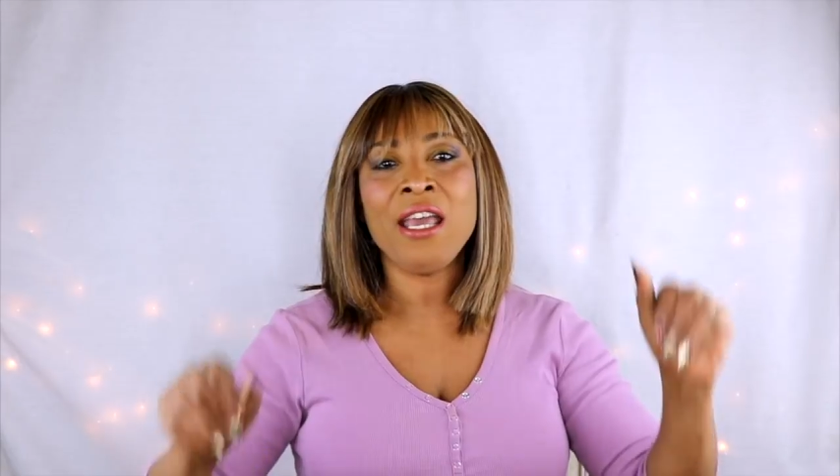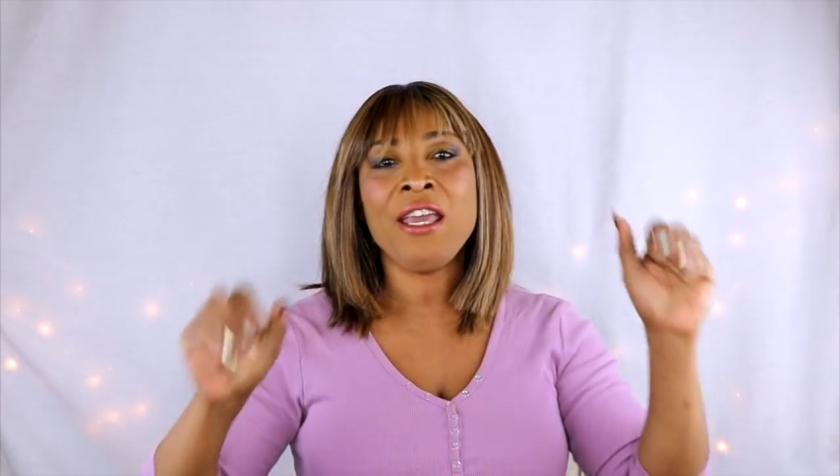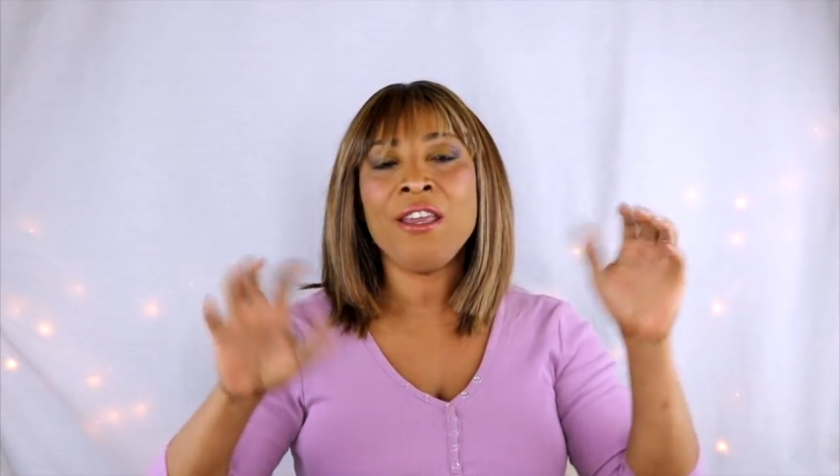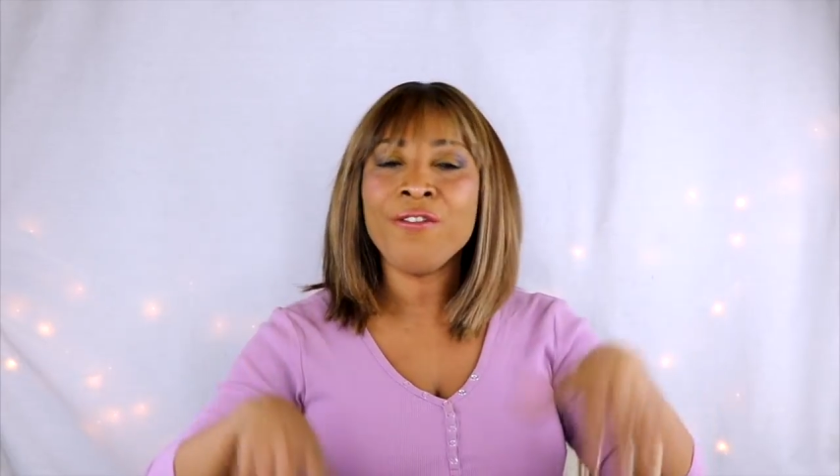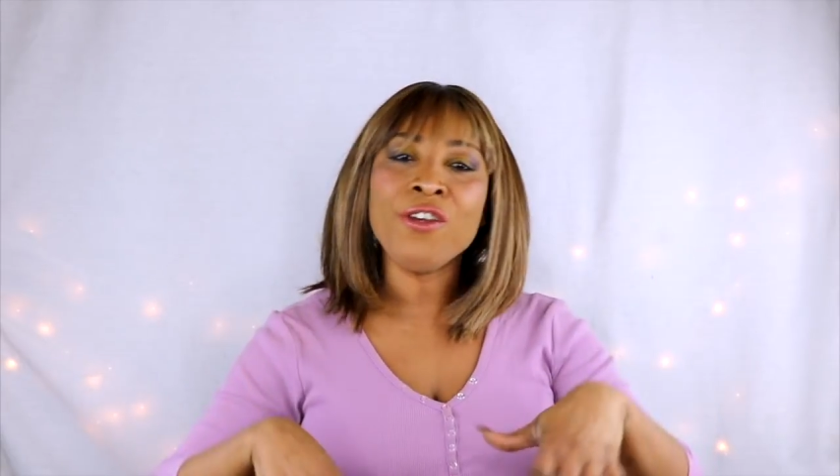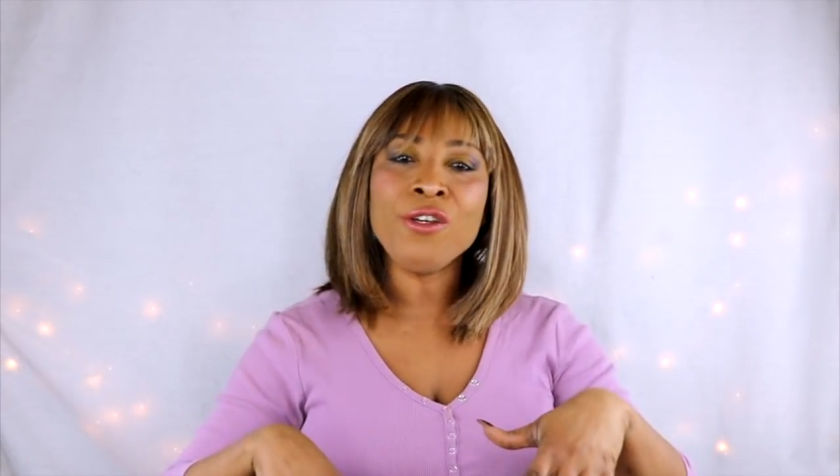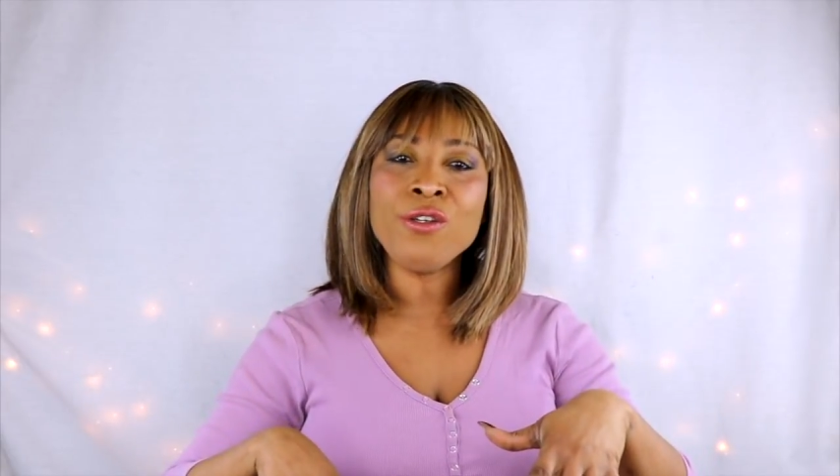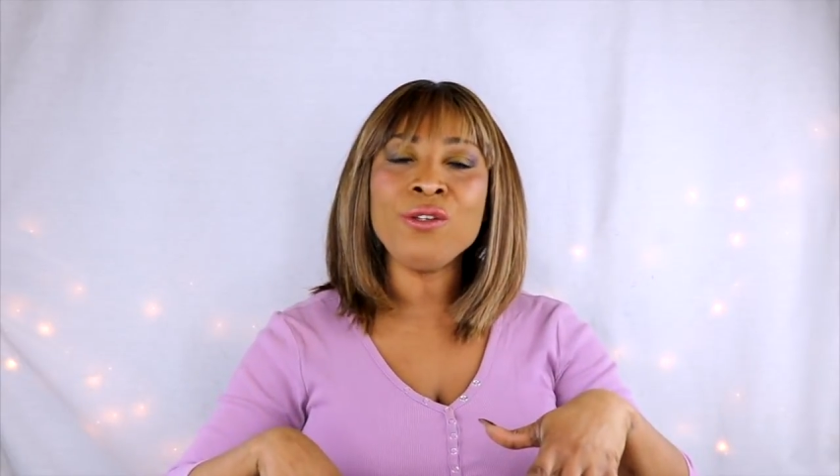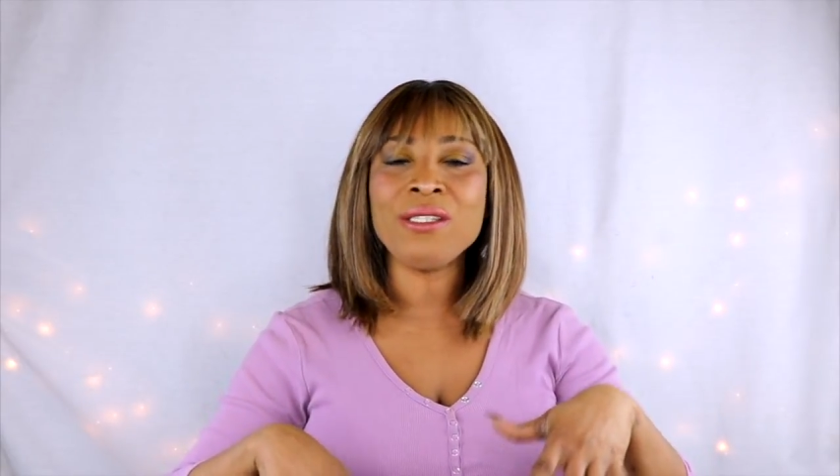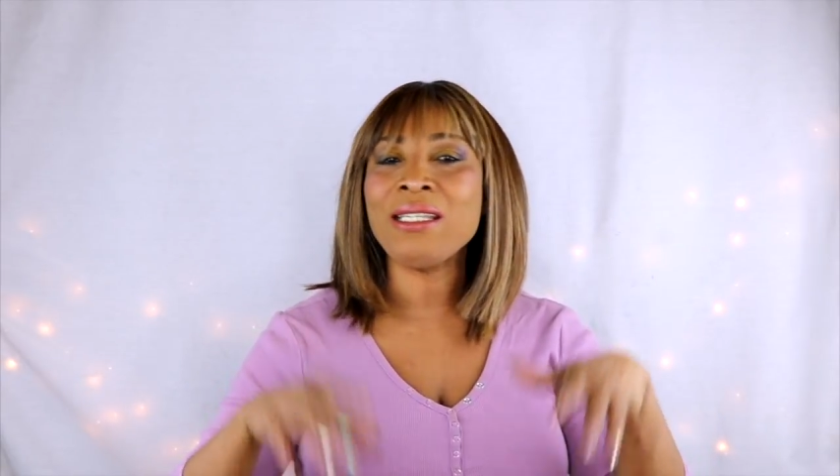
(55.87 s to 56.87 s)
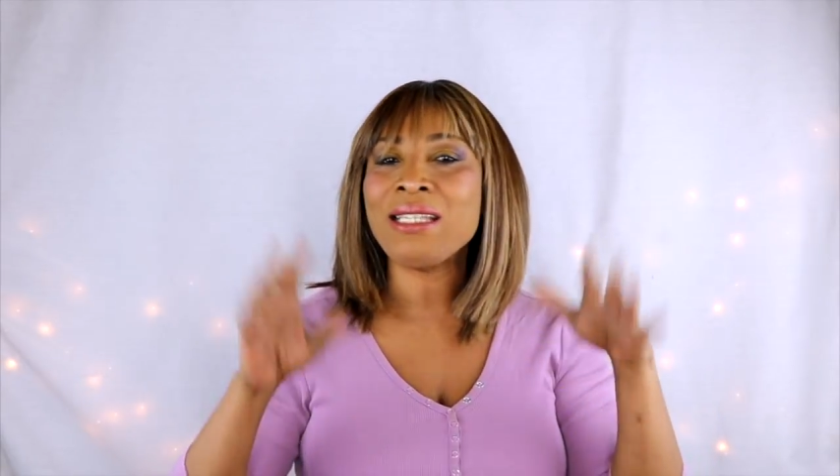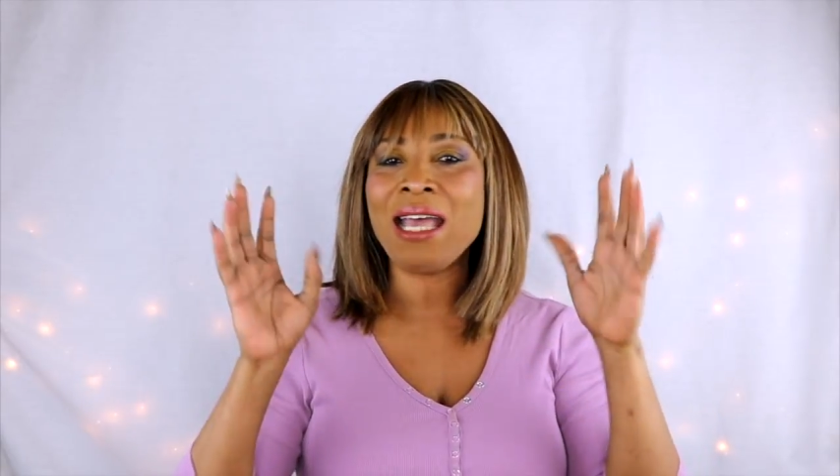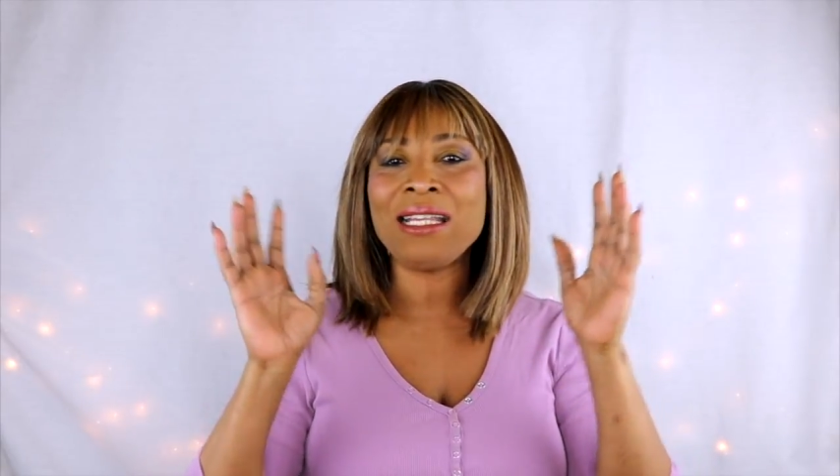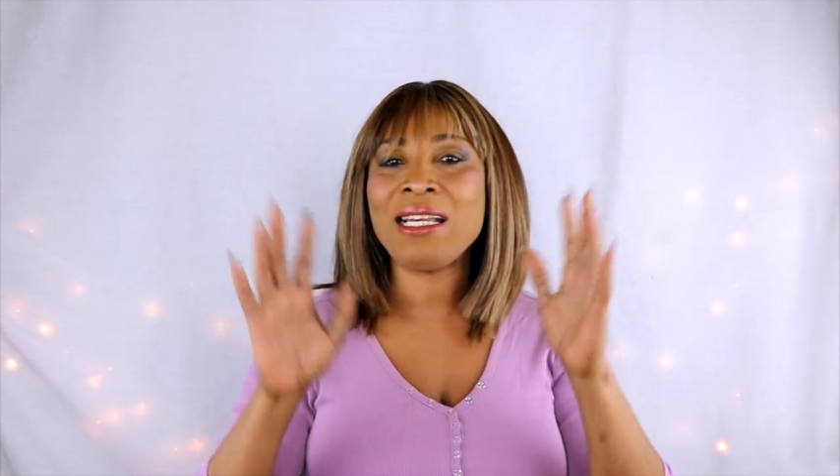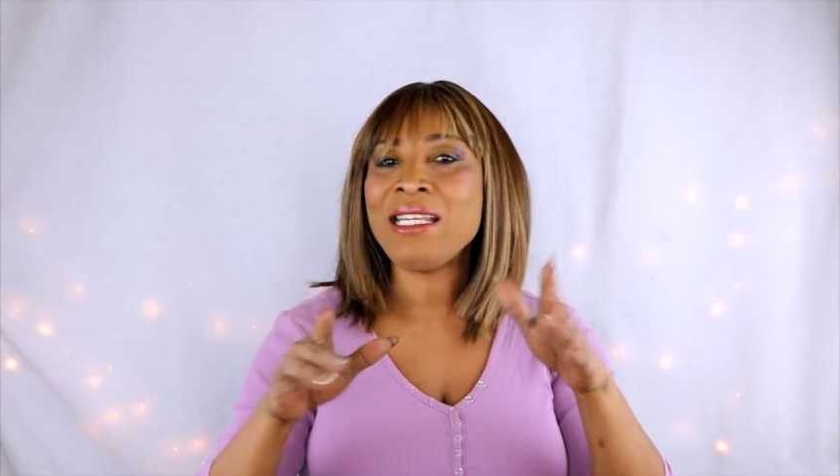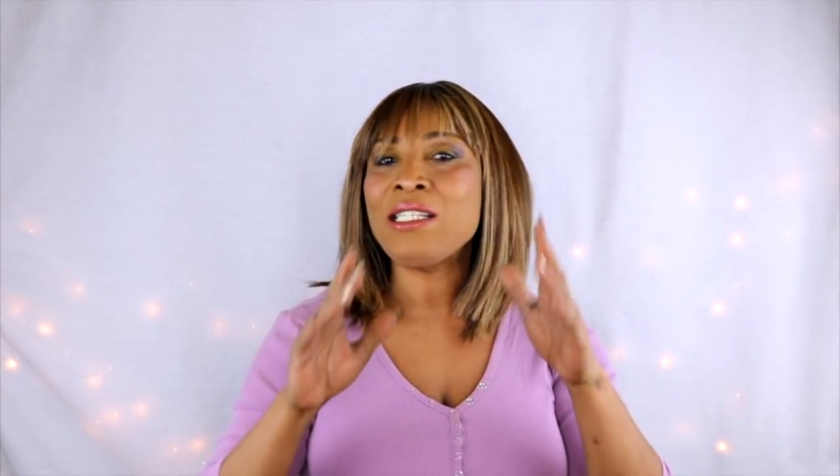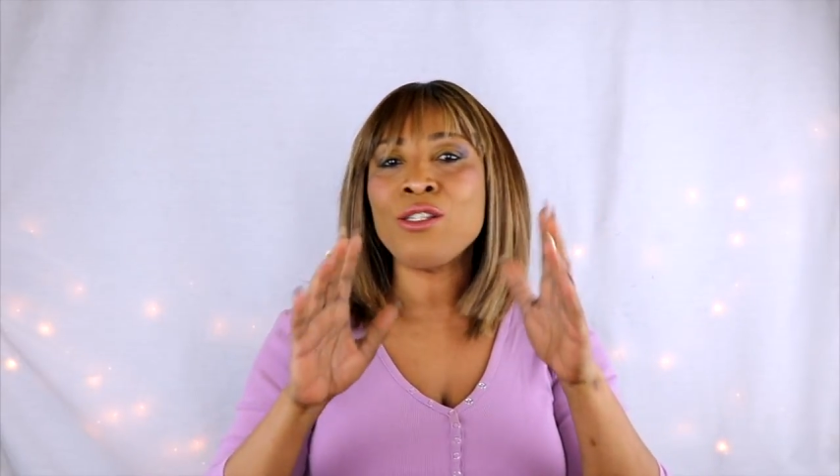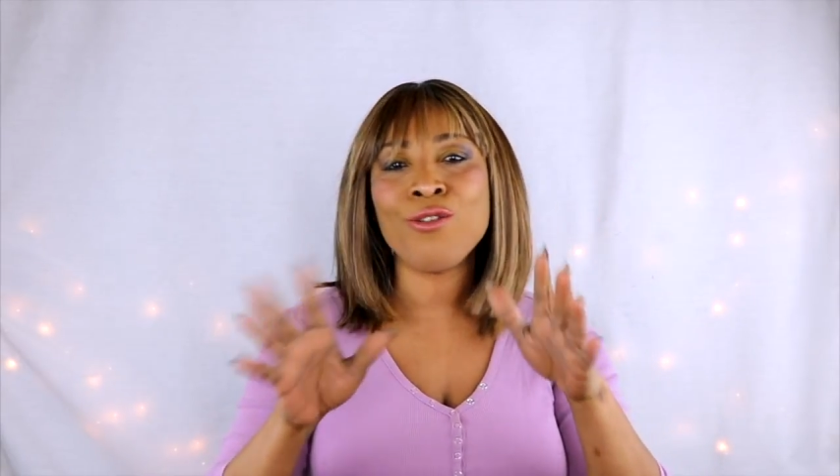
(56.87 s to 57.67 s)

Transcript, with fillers: if you use it at least